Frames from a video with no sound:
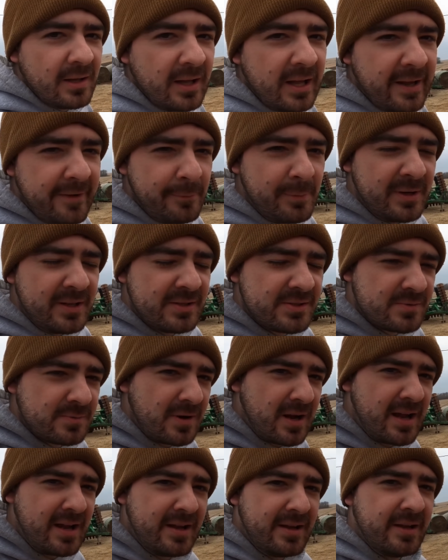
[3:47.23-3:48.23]
Hey everybody, it's
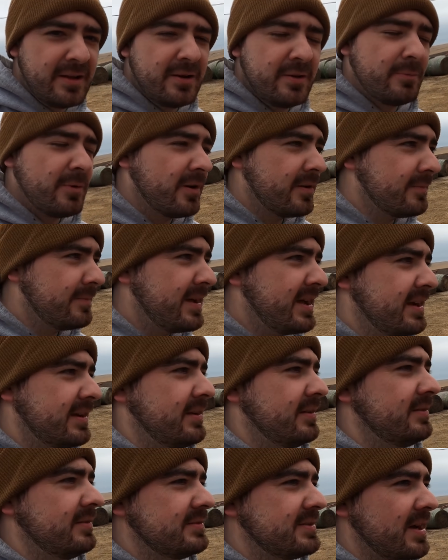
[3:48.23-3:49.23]
Ryan. Welcome back
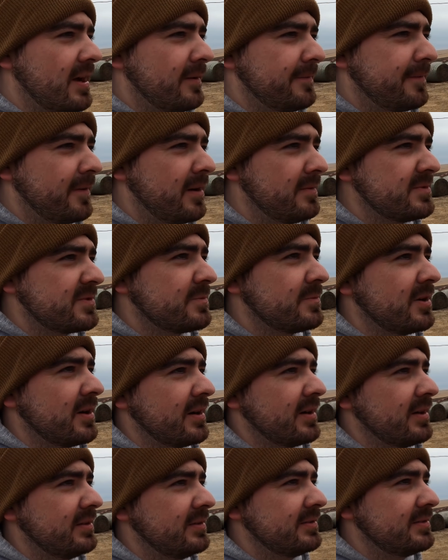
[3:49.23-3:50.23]
to How Farms
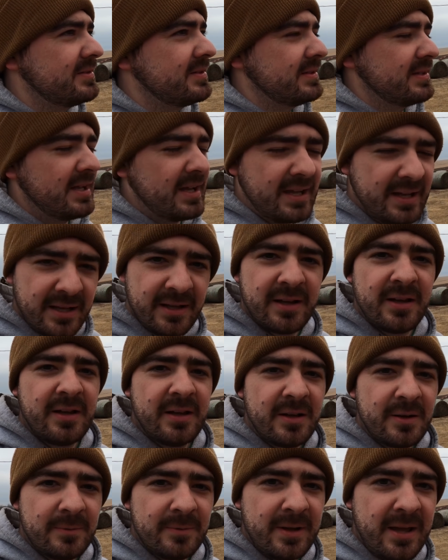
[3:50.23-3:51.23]
Work. Today
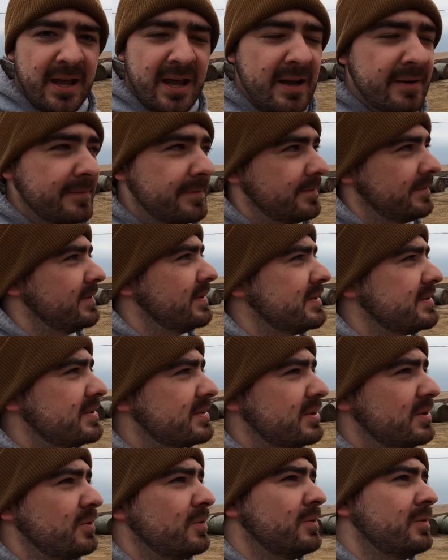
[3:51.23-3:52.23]
we have this
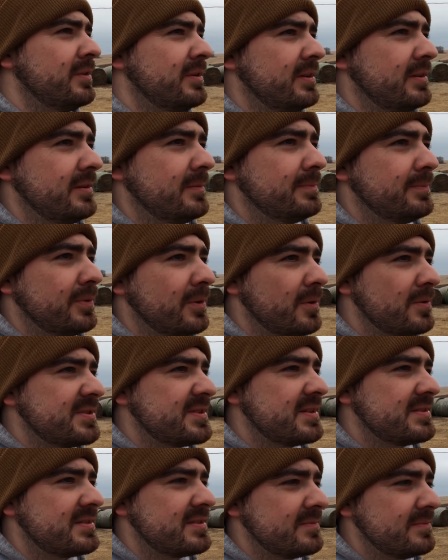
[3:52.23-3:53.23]
KUHN Pro
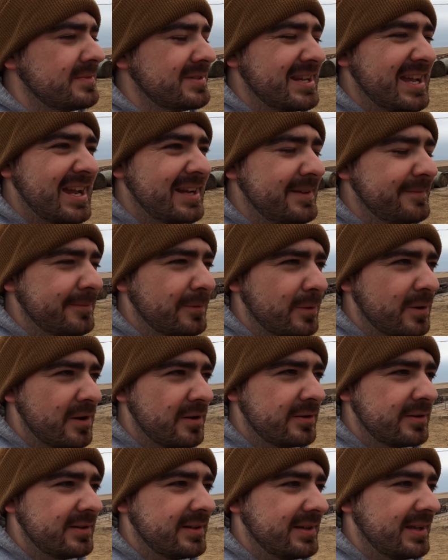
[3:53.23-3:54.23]
System
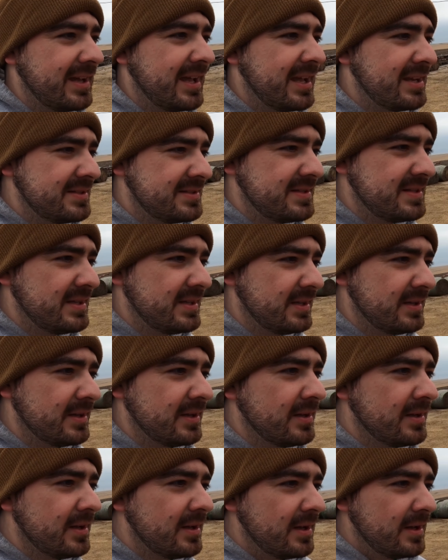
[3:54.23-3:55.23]
9400 NT,
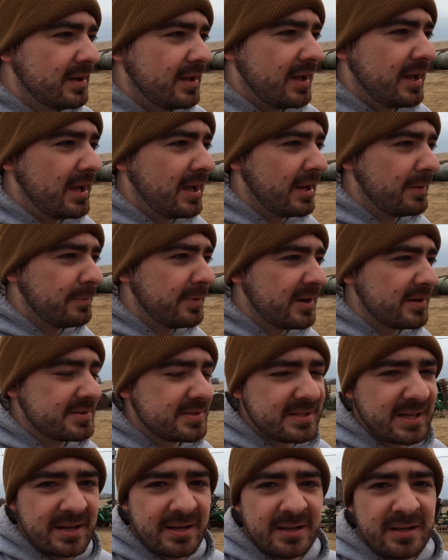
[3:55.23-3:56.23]
and we are
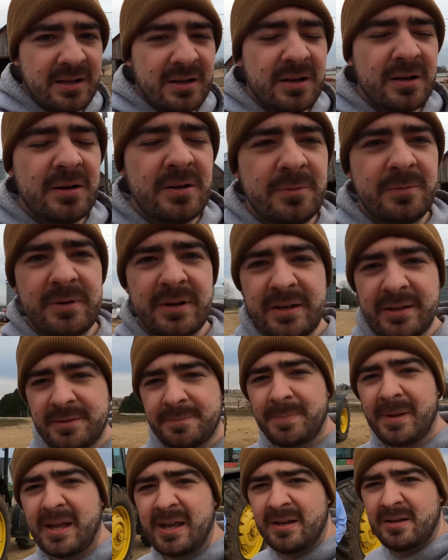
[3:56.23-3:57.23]
standing here with
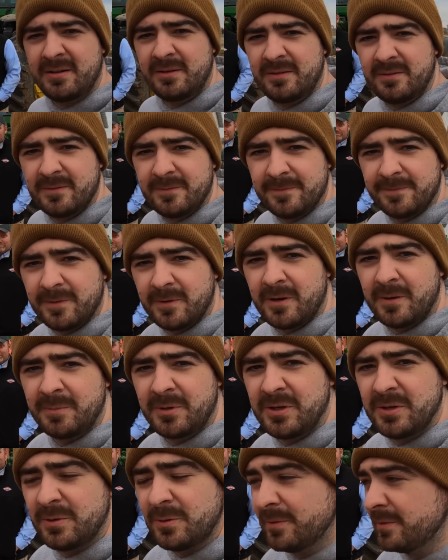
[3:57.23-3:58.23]
Ben from
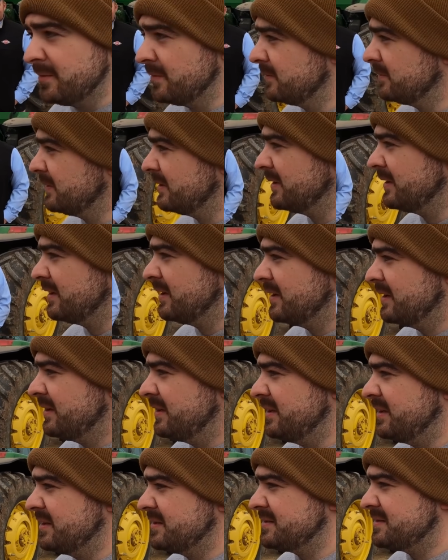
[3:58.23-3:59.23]
KUHN.
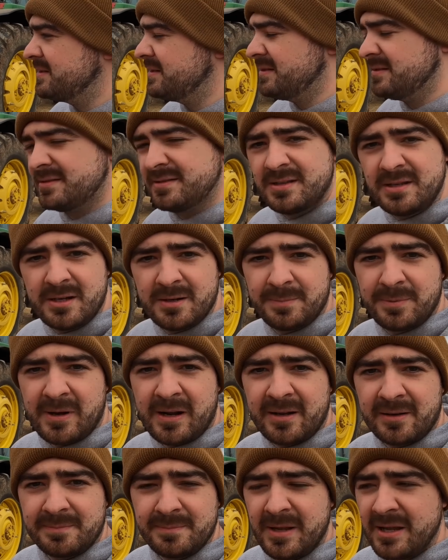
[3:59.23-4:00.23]
He is the senior
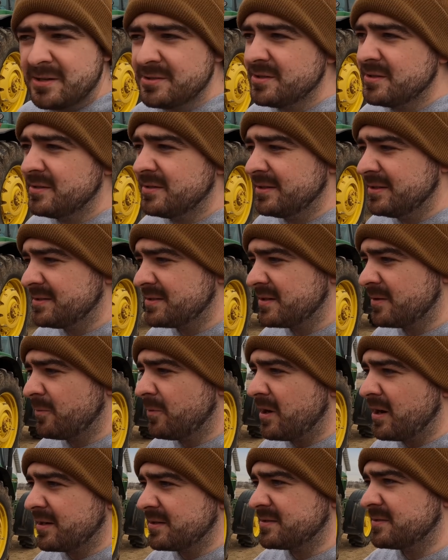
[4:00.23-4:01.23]
product manager, and he's going to
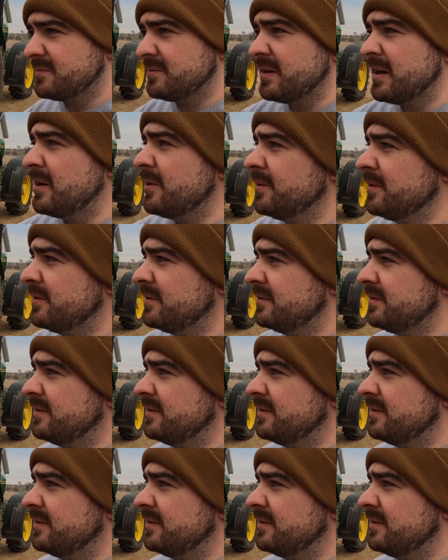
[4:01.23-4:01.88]
walk us around